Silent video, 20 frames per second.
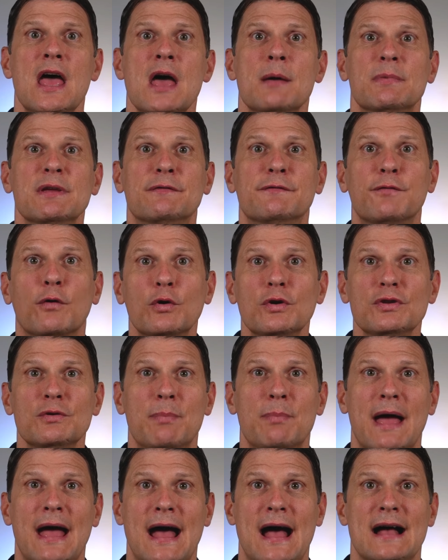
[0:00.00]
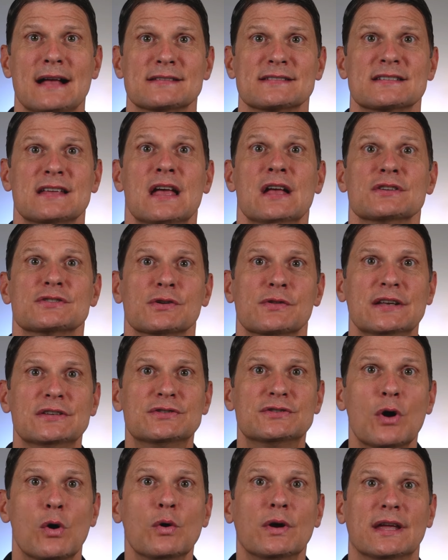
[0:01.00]
before you pass so they
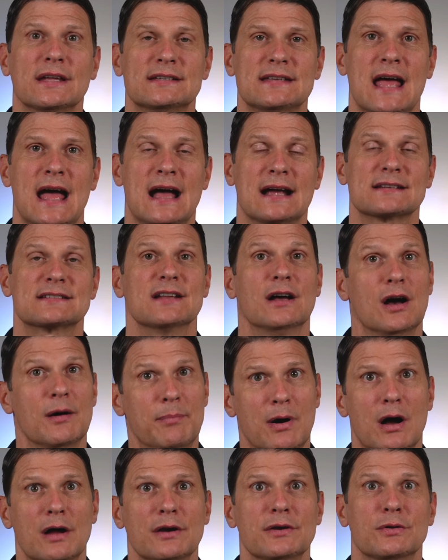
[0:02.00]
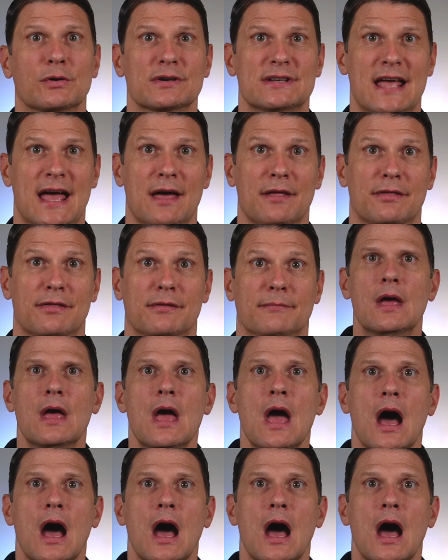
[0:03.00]
don't get taxed upon your death.